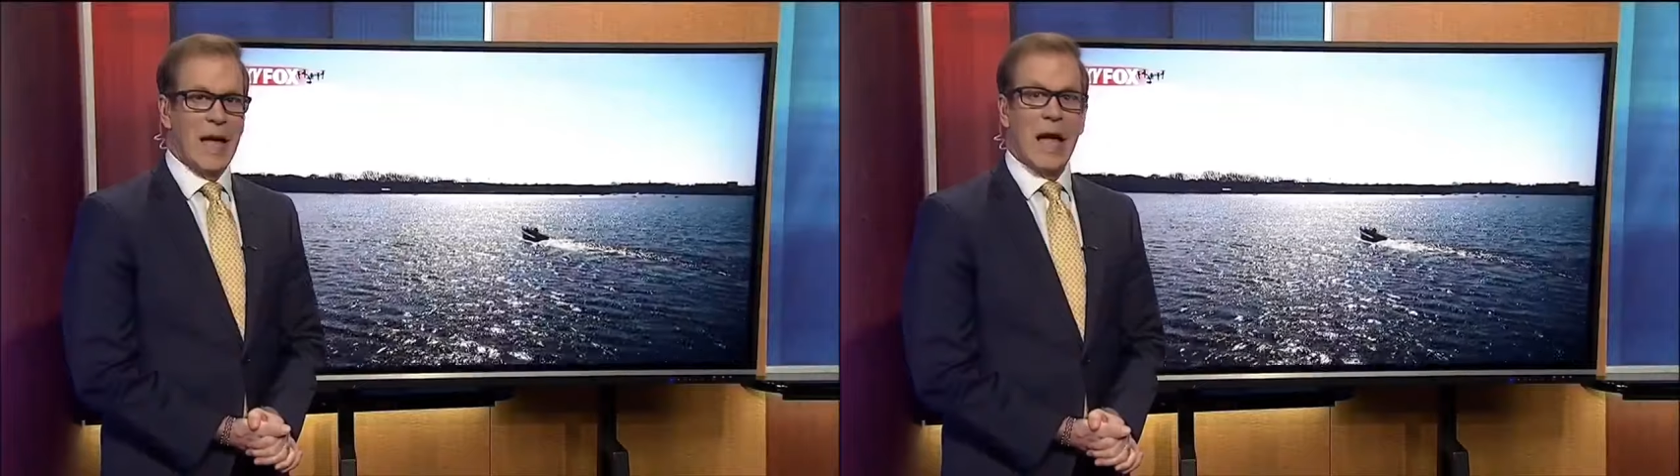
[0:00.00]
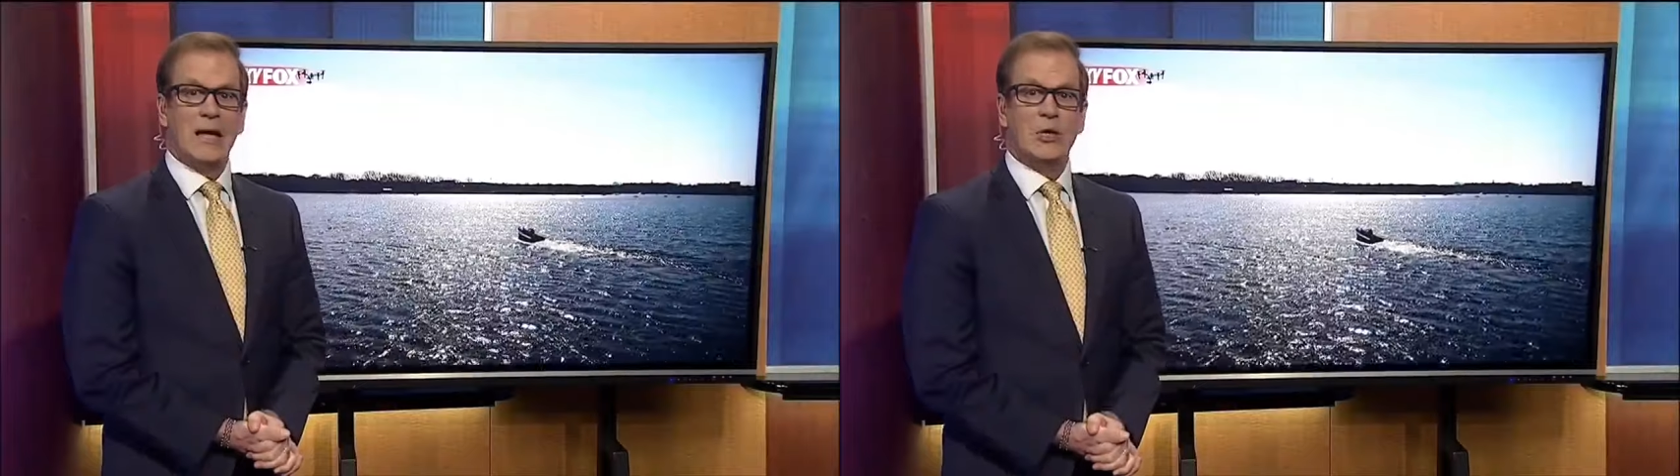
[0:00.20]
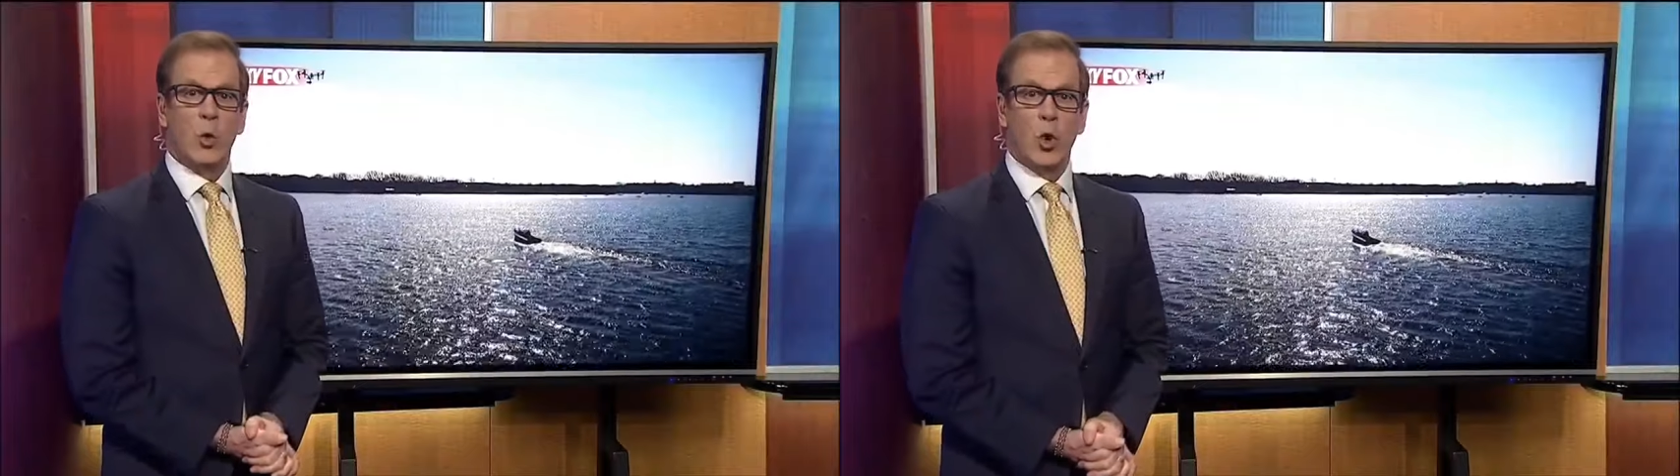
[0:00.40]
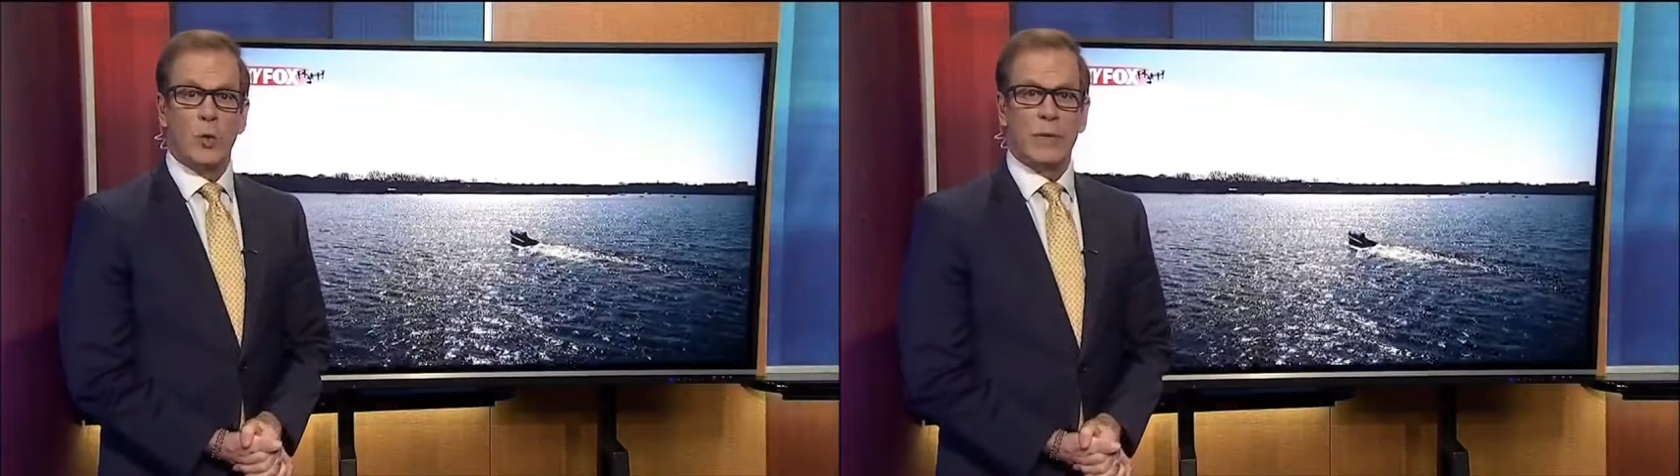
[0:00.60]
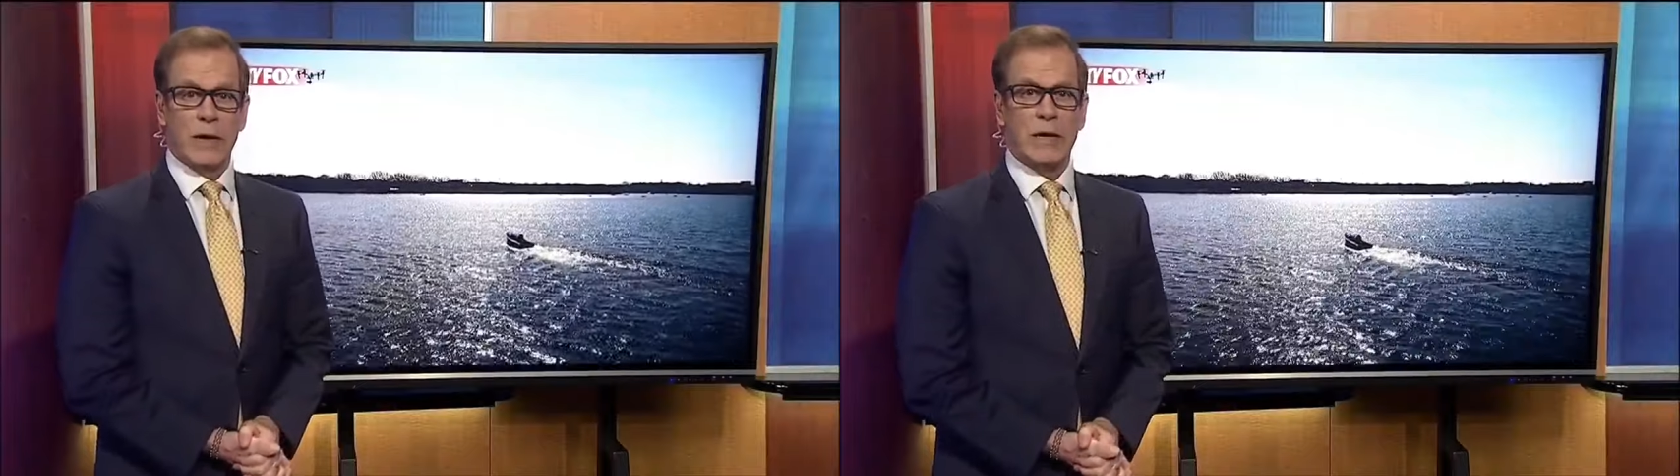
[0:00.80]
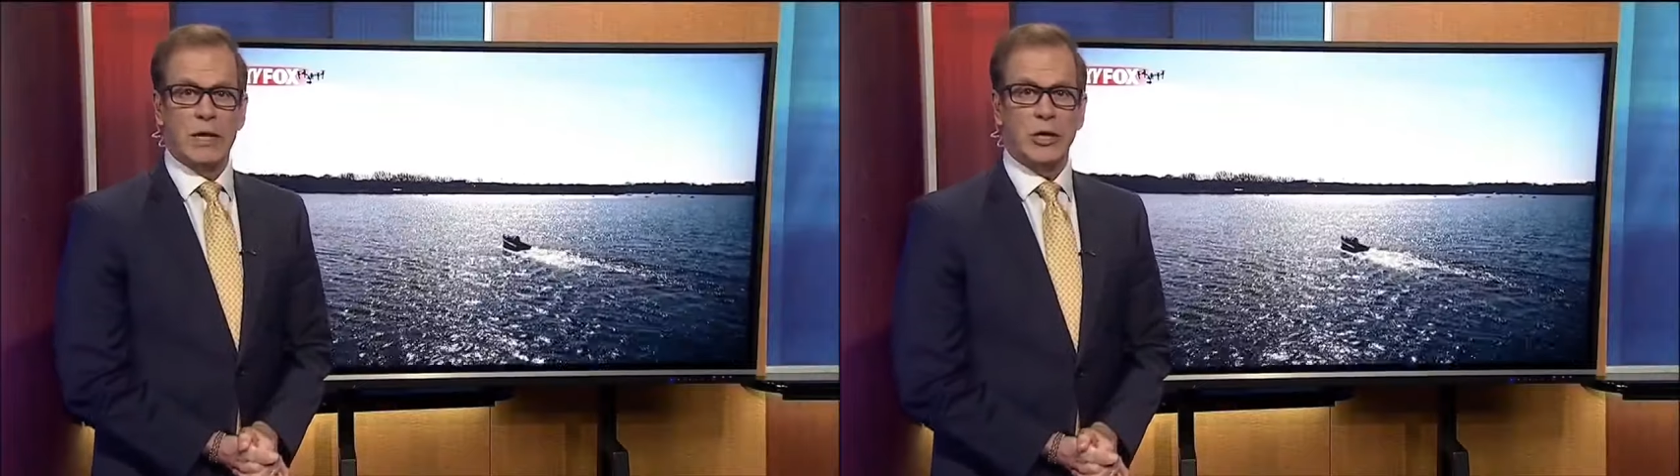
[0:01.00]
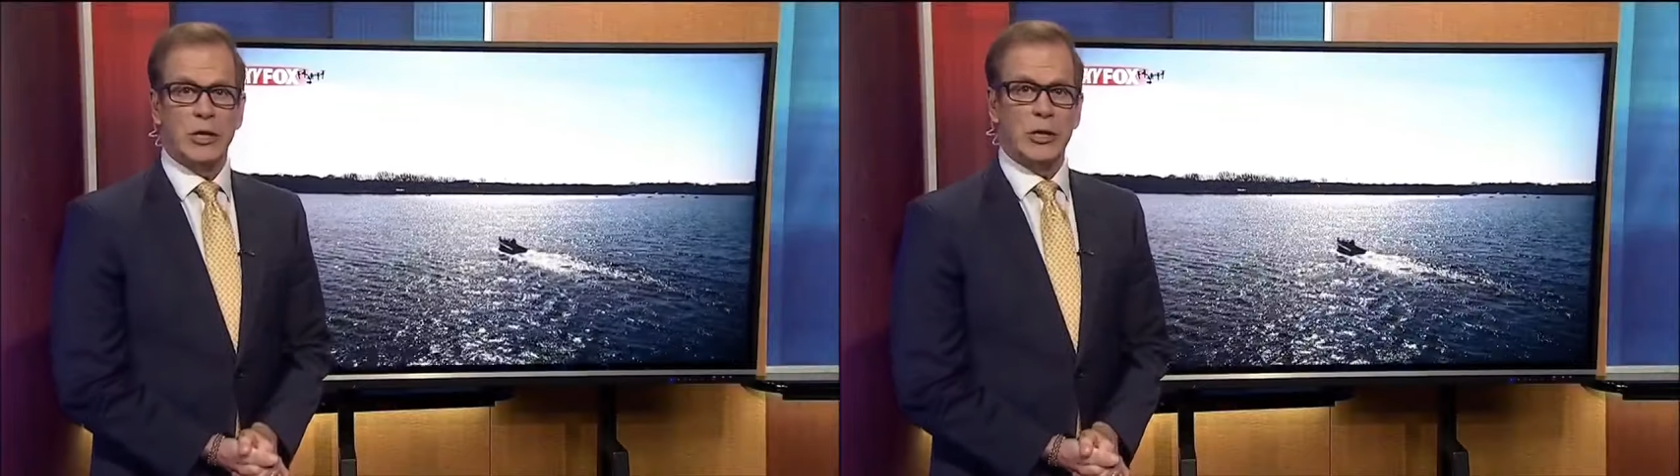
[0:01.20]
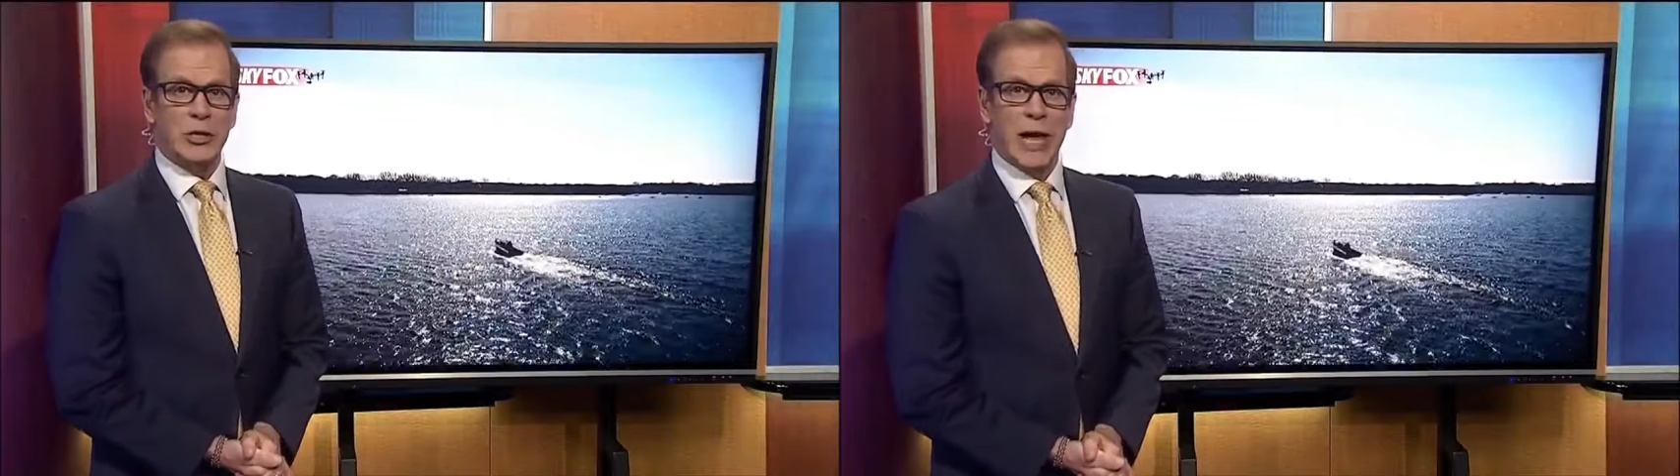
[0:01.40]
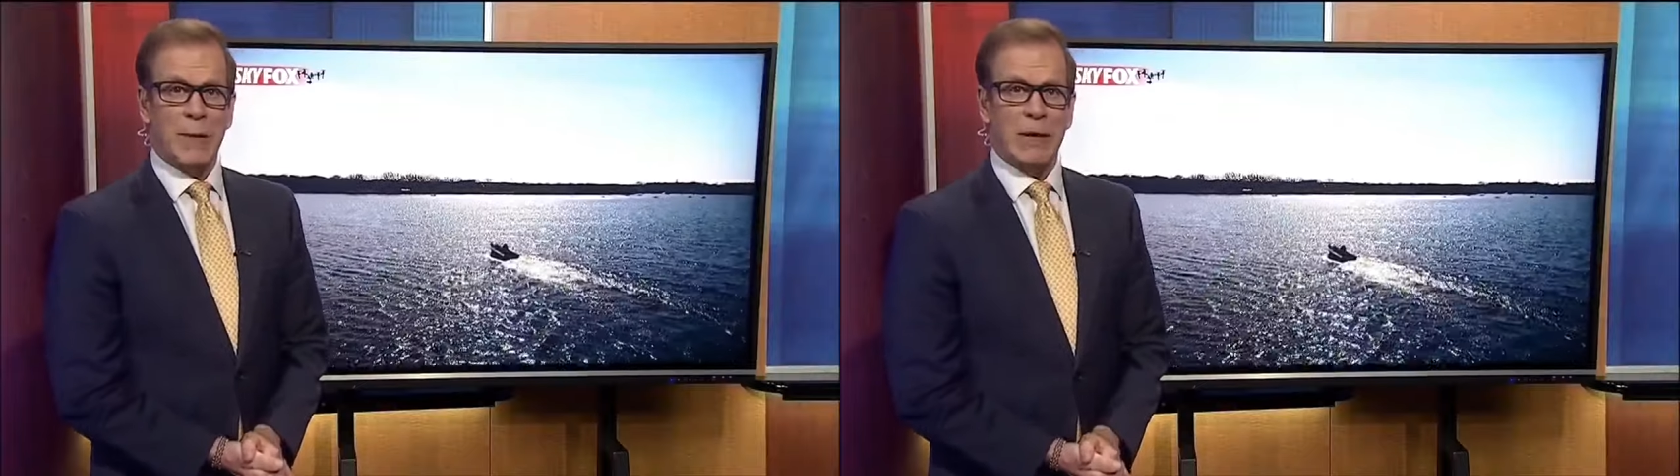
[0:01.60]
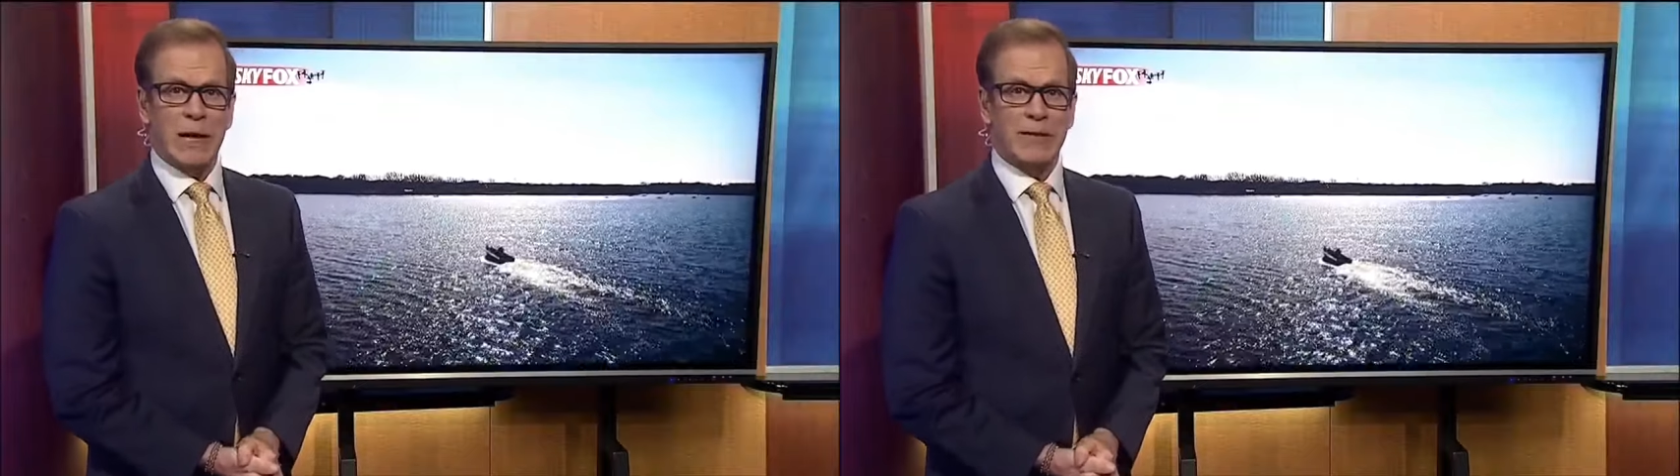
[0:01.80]
As warm conditions
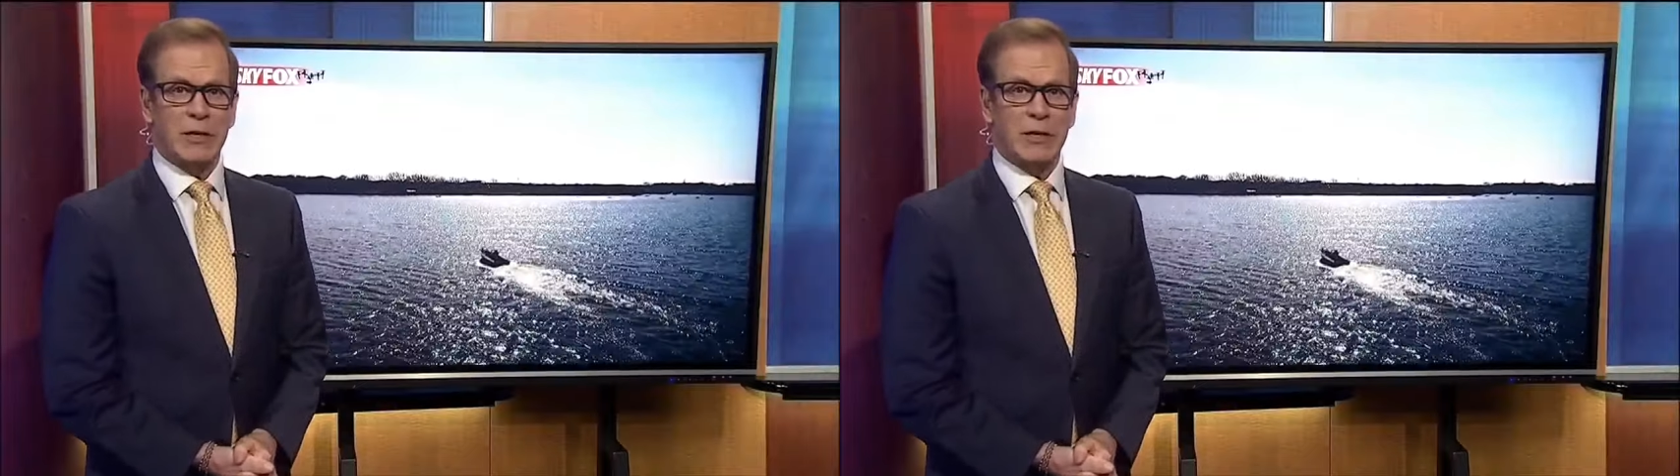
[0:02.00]
dominate